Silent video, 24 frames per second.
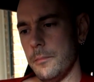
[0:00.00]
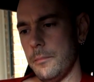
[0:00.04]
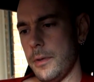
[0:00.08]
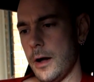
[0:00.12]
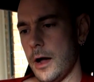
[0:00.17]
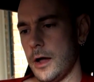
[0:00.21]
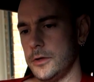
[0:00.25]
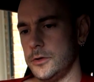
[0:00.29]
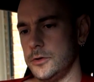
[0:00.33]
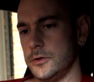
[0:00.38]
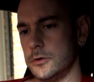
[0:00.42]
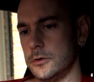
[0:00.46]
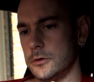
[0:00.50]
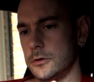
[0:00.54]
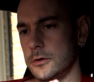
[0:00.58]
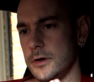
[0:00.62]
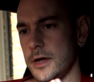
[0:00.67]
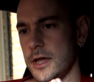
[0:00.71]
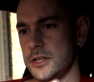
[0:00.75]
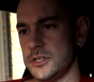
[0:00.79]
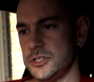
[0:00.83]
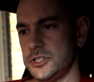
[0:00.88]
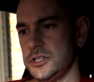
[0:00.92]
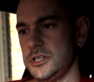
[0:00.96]
but
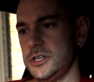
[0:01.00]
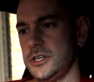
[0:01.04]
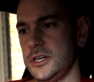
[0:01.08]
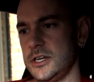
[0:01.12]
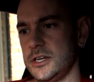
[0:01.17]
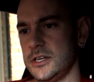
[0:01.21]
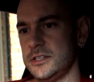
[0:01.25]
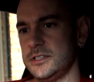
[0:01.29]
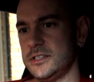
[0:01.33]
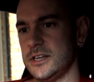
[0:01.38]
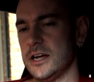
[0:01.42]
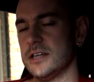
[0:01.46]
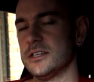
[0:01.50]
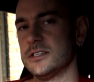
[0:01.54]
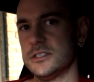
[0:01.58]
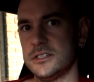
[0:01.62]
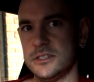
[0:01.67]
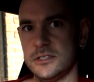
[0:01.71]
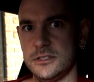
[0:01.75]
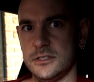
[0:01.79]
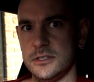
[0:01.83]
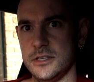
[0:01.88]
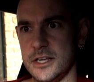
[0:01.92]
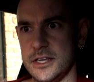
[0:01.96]
your engineer
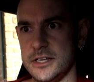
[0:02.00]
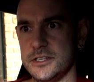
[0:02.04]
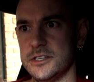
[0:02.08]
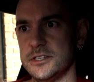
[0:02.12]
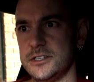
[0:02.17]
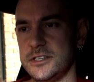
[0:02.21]
does need